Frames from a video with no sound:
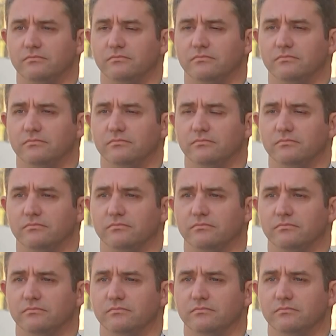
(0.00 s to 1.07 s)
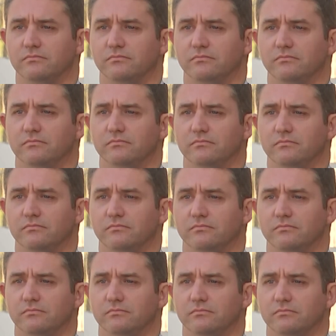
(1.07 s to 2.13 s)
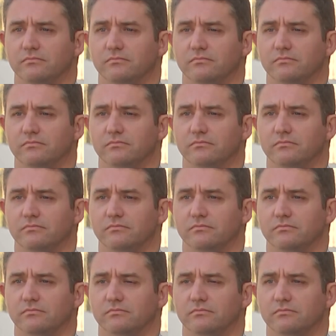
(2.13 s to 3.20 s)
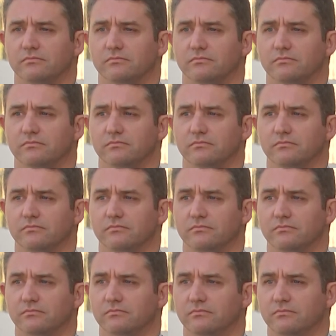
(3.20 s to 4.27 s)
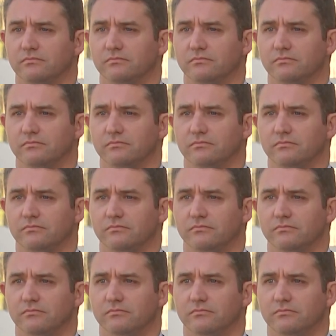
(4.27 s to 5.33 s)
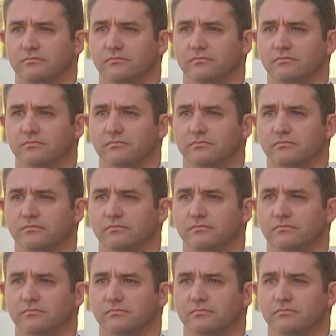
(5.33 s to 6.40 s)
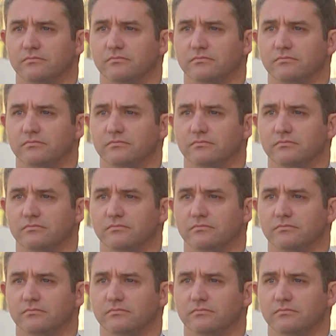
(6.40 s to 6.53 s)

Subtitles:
(silent)